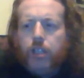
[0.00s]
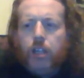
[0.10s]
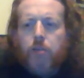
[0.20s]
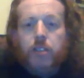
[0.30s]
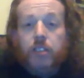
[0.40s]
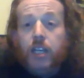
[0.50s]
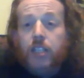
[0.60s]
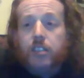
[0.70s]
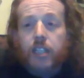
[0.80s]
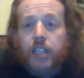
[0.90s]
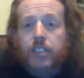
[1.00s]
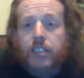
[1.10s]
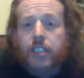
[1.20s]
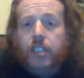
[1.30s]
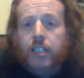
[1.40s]
I mean, it's an hard
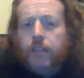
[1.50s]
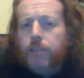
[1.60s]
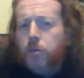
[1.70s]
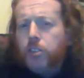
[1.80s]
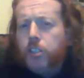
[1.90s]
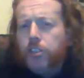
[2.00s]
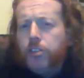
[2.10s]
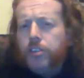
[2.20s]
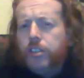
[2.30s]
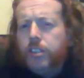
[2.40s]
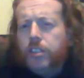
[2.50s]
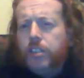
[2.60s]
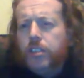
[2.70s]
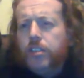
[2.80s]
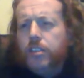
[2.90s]
task. If you watch it on
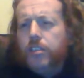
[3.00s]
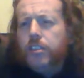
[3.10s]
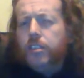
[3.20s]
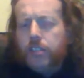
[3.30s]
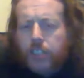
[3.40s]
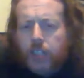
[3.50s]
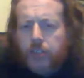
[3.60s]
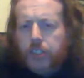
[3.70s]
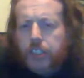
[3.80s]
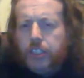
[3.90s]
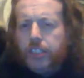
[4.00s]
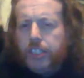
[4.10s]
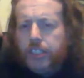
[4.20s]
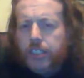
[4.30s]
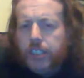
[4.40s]
uh, television these
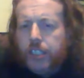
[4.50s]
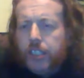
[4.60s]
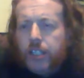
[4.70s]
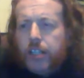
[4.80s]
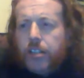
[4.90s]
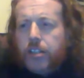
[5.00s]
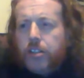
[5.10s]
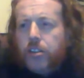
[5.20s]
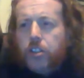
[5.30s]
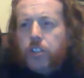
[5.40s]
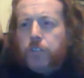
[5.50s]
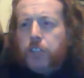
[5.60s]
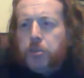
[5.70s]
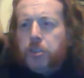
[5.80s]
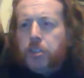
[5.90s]
days, those
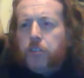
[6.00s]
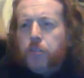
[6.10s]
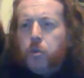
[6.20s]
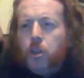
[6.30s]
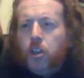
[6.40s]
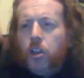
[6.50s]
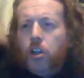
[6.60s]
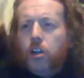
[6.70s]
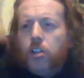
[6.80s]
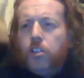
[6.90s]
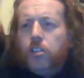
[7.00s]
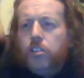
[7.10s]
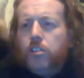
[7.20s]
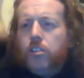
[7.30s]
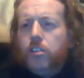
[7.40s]
fishermen go through a lot
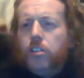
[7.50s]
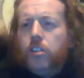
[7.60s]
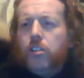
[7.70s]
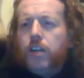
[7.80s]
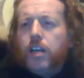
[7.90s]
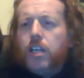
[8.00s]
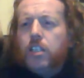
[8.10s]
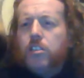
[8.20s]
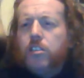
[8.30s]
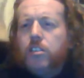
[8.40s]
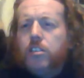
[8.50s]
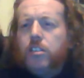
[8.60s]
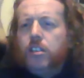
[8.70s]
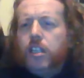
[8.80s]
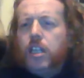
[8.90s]
of hard
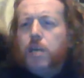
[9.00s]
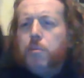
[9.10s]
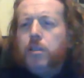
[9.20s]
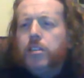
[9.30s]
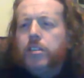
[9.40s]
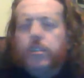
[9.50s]
labour